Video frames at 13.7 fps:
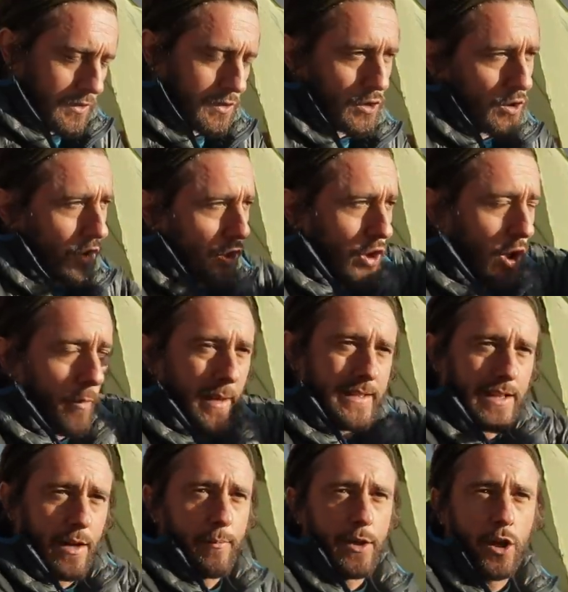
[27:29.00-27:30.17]
you know, comment
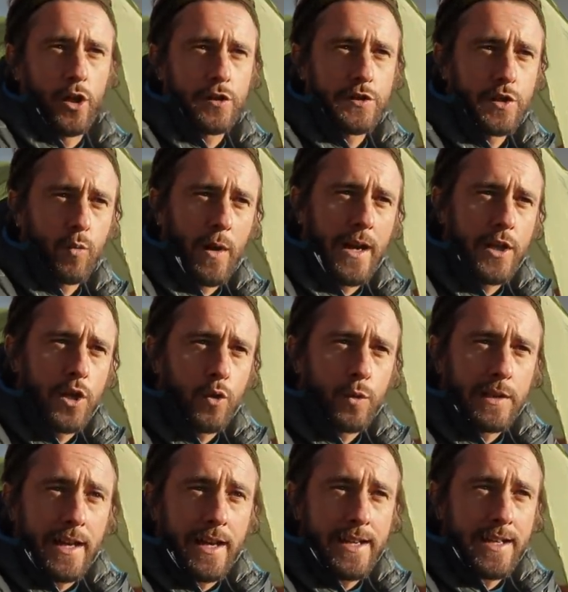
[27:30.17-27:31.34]
down below as to why you
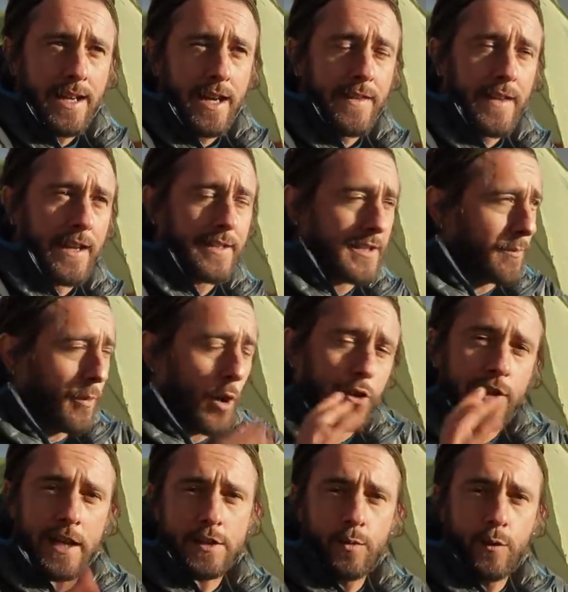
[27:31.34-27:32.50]
would like it. And then I did a
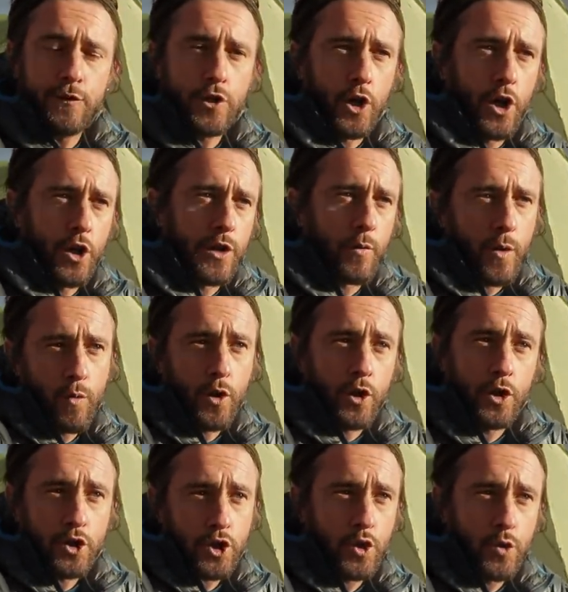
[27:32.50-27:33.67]
podcast with Joan and we were going
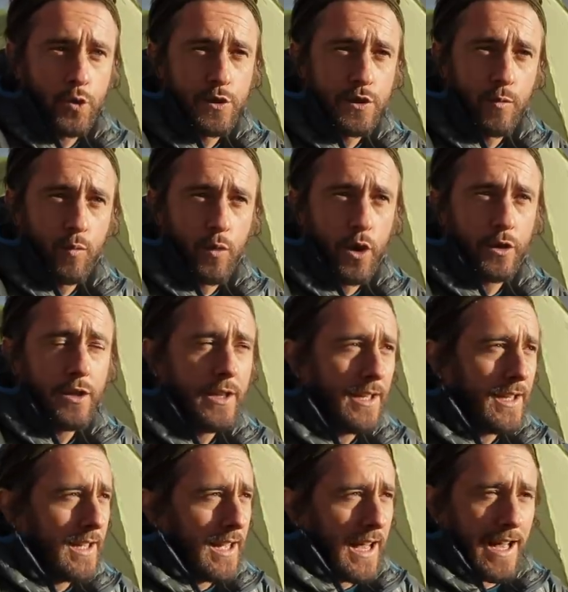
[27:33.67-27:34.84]
to choose someone,
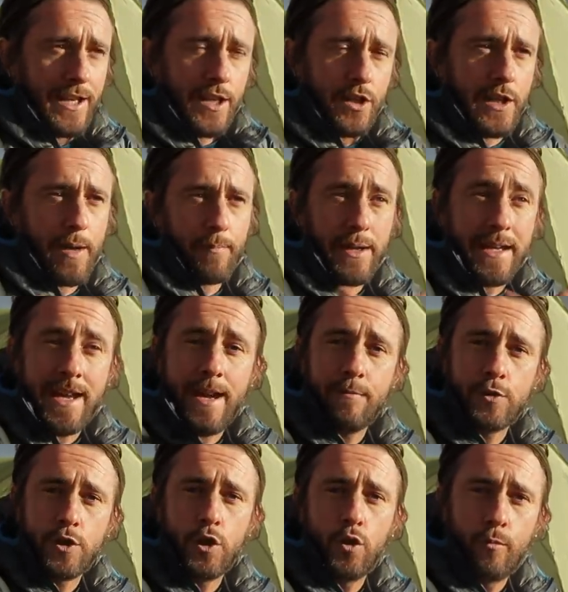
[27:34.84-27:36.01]
and it became
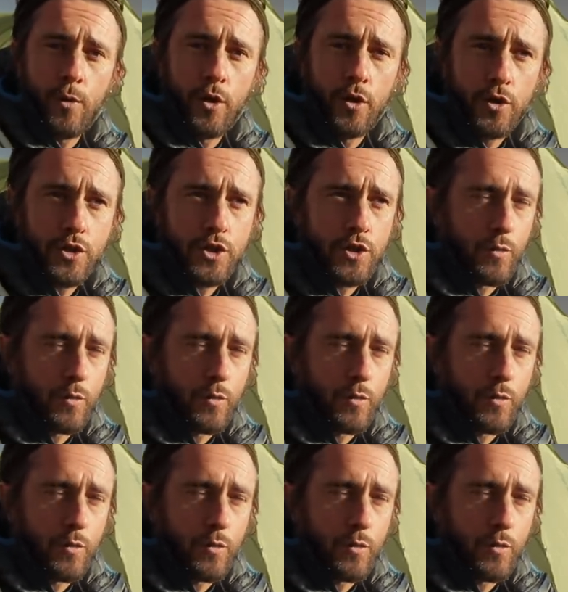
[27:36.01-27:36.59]
too much.